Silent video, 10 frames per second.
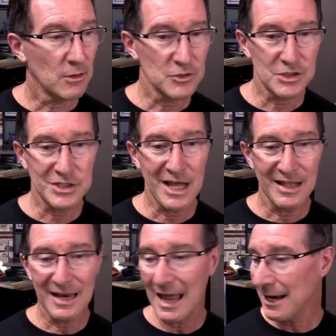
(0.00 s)
I'll just tell
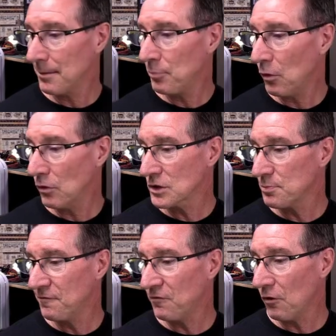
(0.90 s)
it at a pause
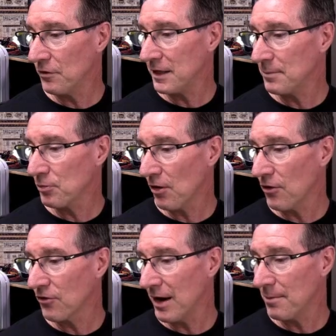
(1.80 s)
before the
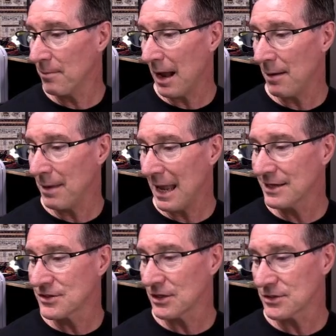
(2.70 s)
program
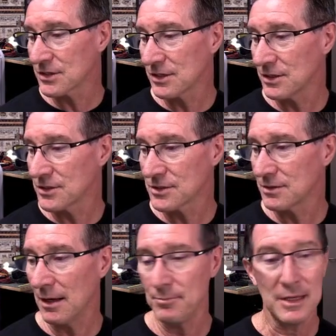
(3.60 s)
exits, because
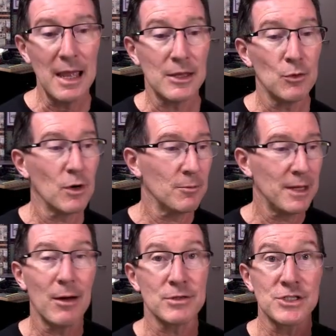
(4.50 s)
yeah, you want to be
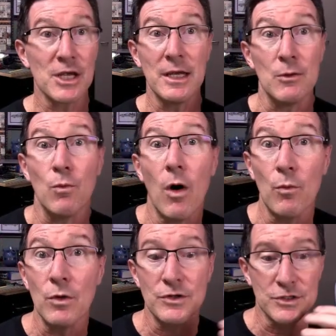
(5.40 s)
able to see what it
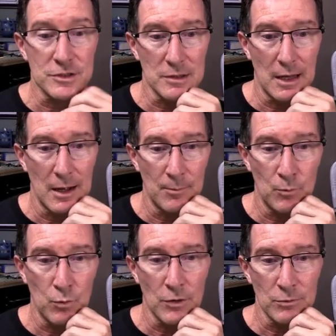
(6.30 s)
was
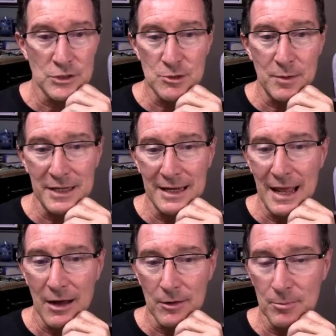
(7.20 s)
spitting
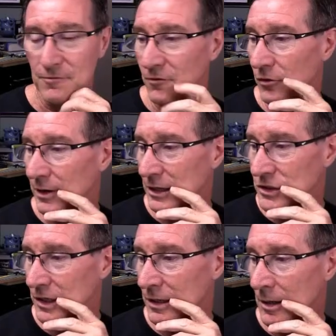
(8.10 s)
out before
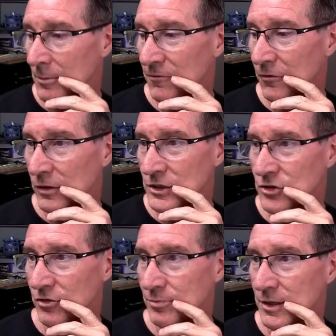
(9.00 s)
that
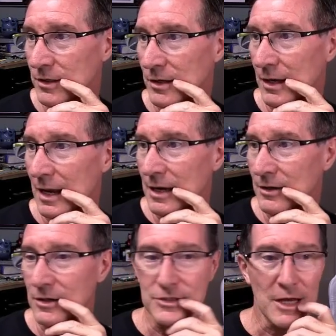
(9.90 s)
script
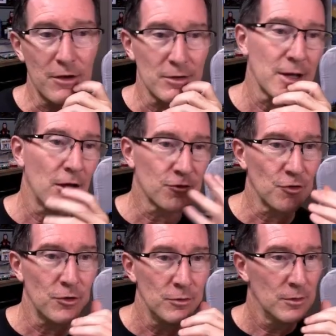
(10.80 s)
ended. So it'll go
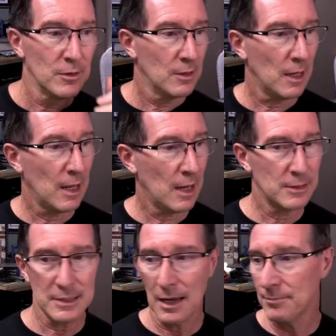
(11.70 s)
through,
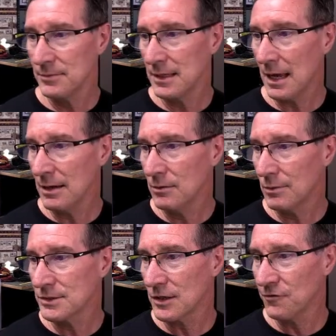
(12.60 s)
and yeah,
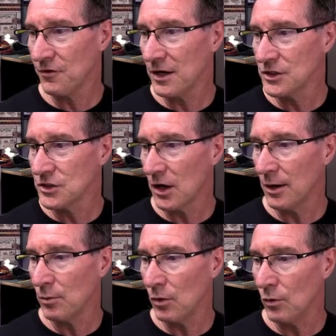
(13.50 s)
once that's finished,
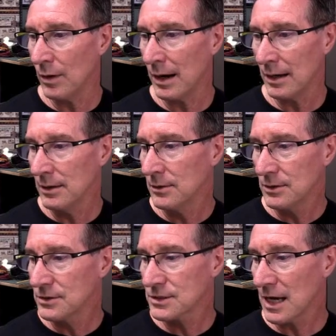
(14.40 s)
I will
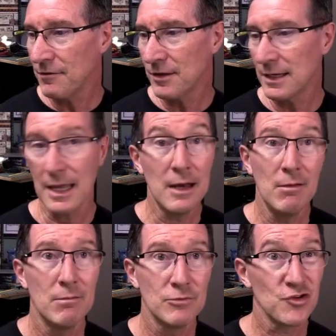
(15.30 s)
save that again,
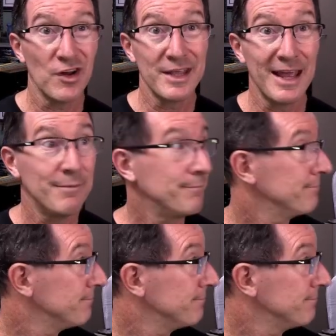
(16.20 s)
try it again.